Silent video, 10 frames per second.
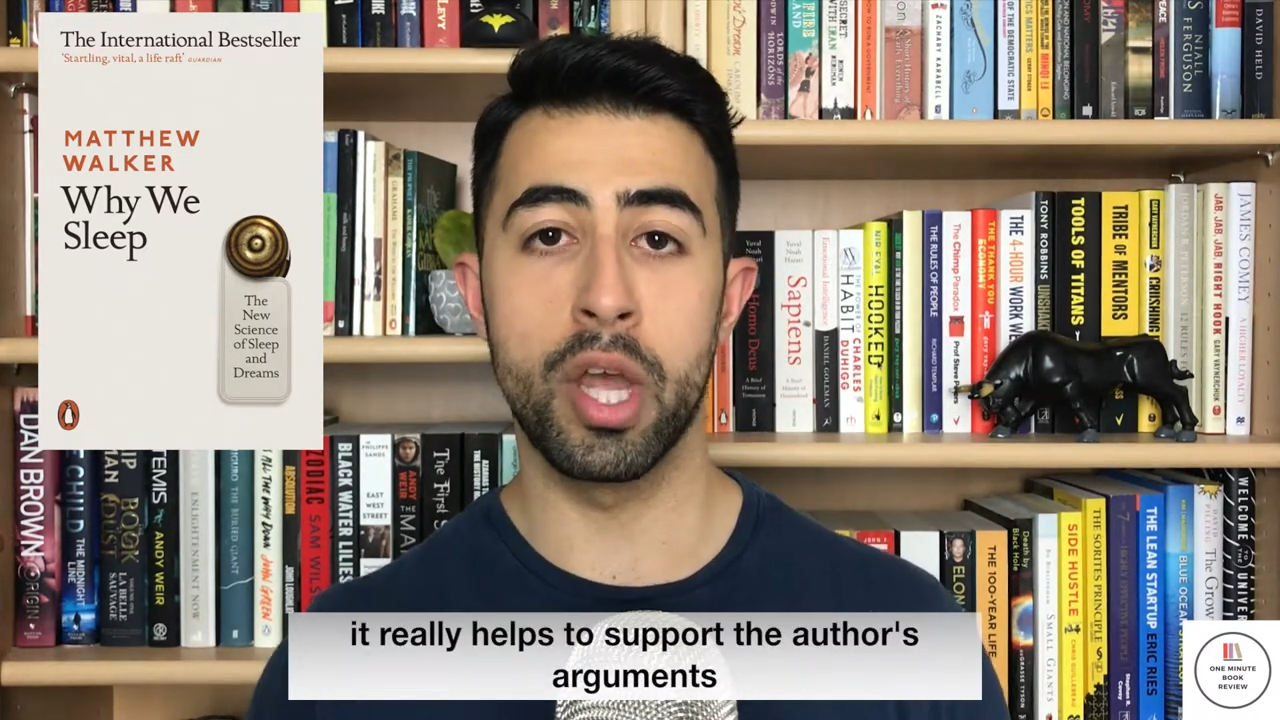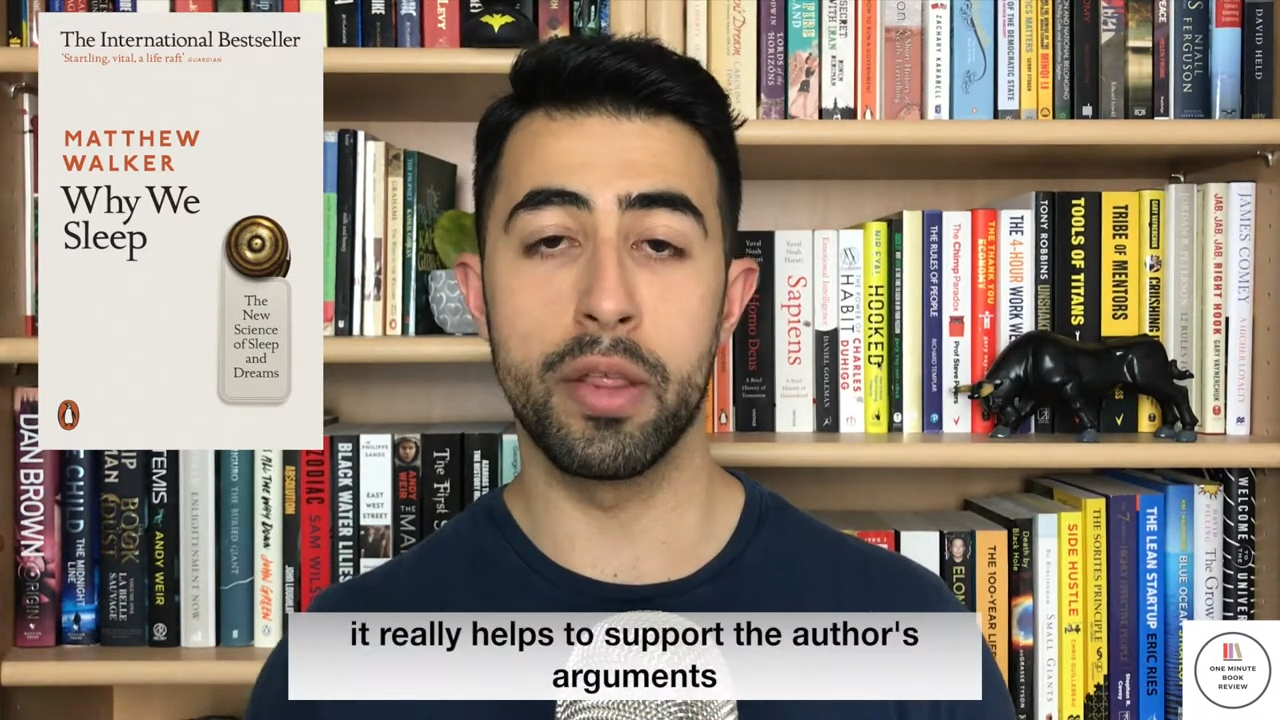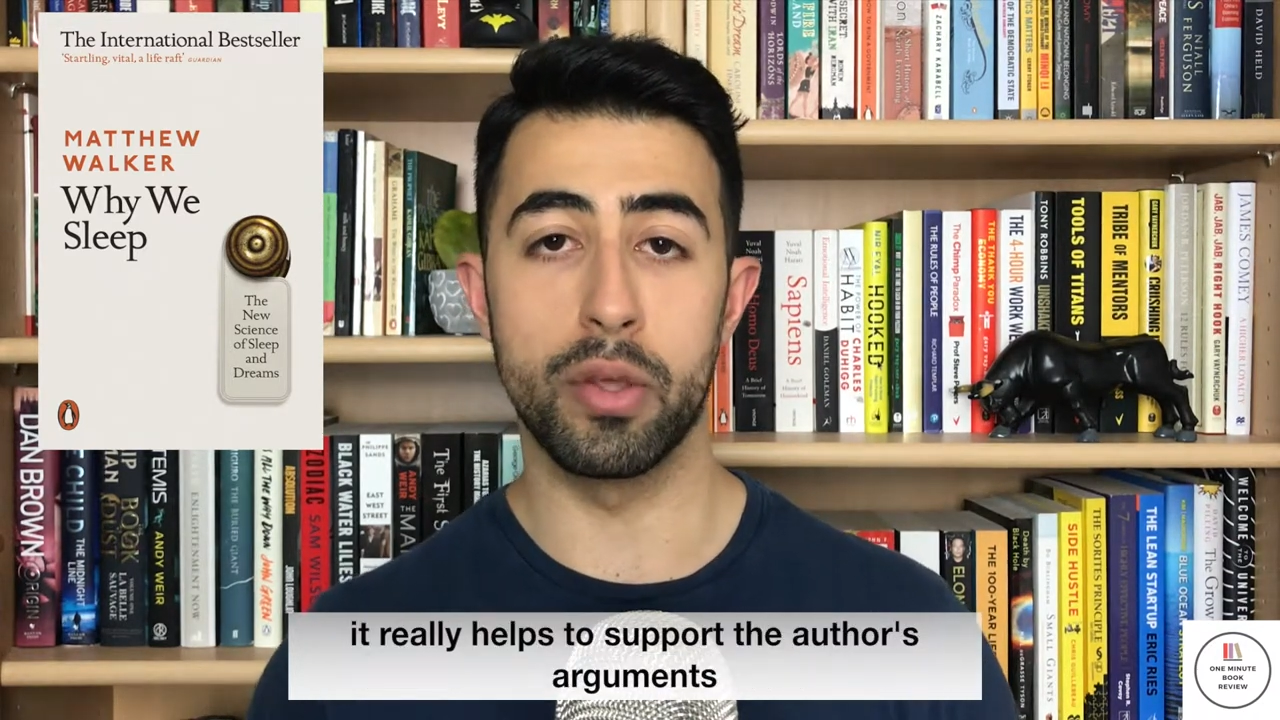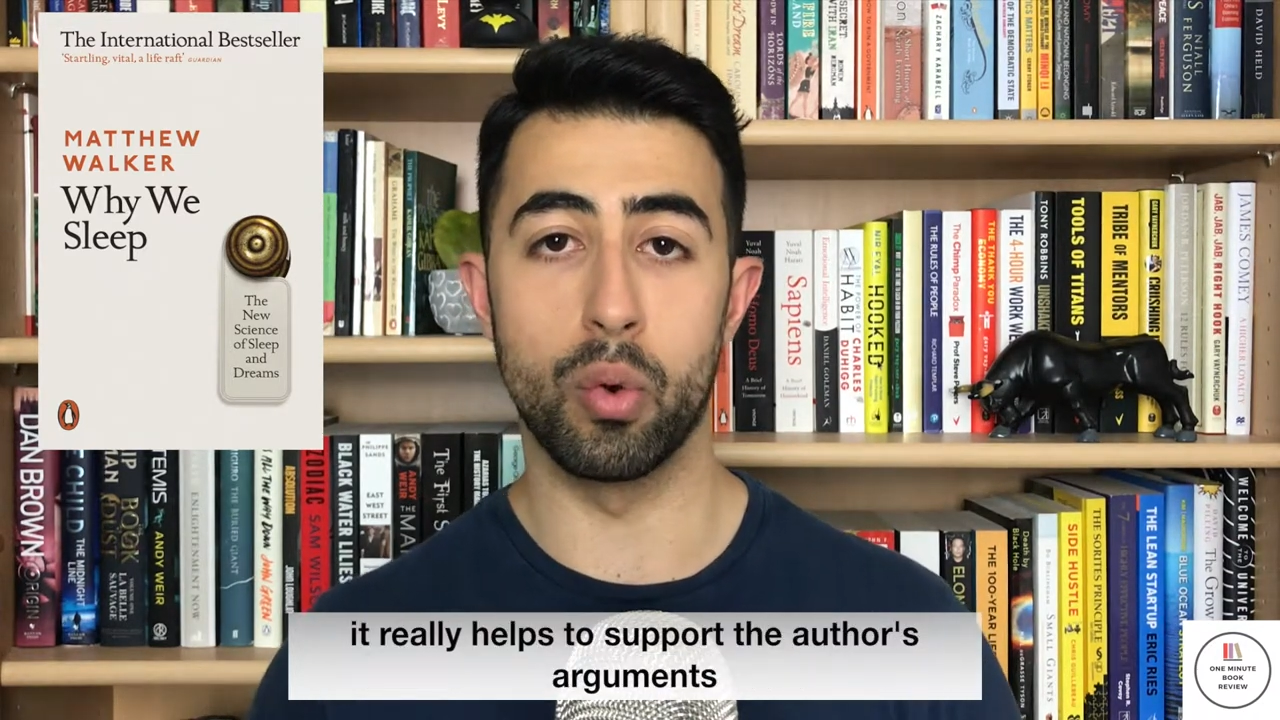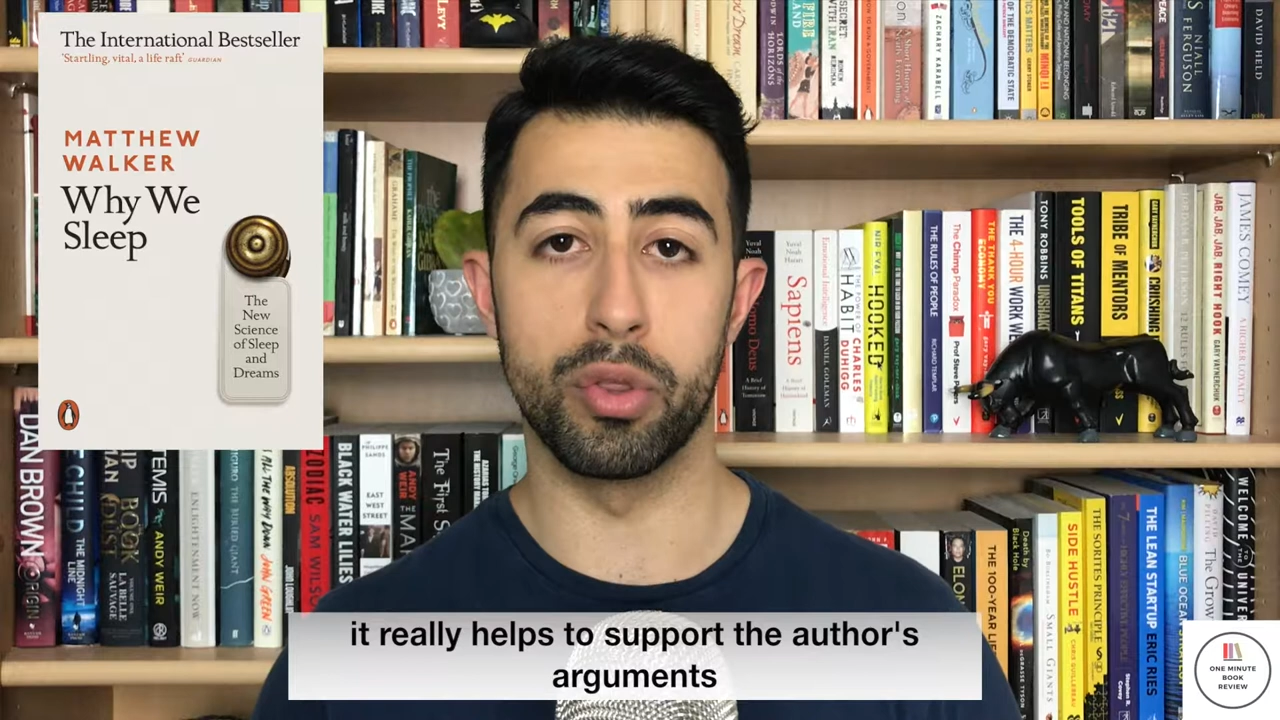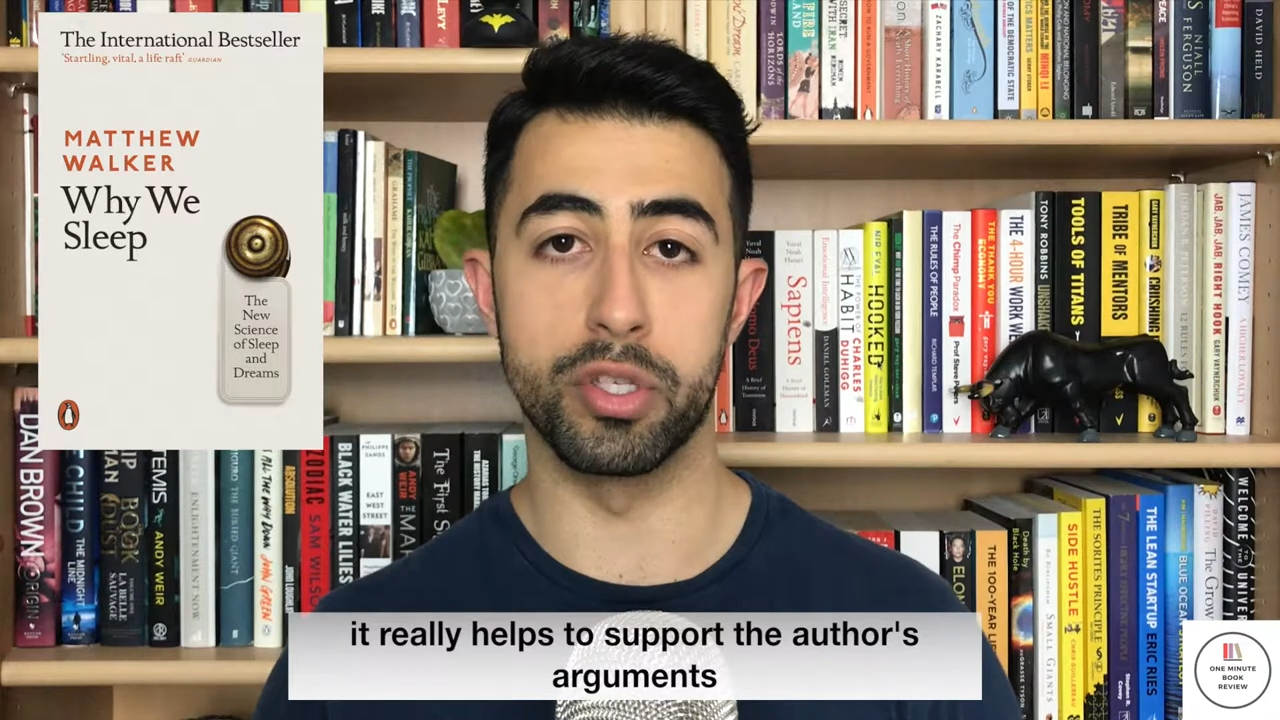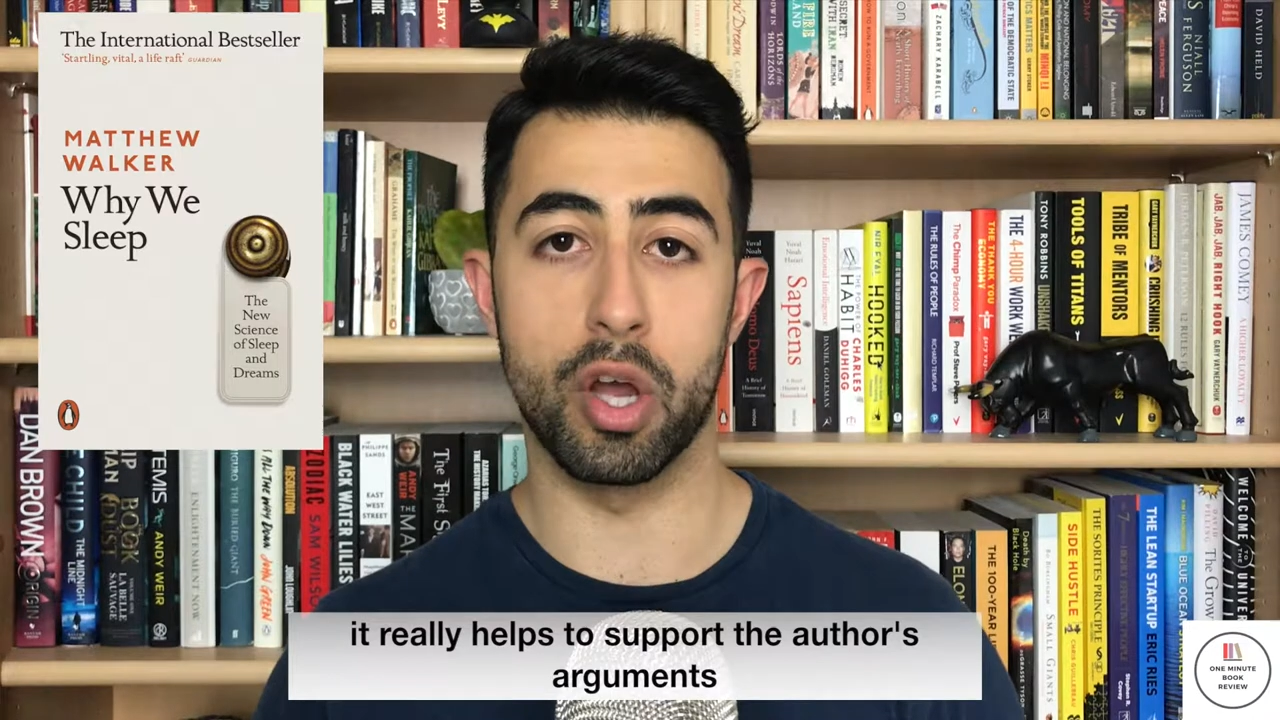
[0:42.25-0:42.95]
the author's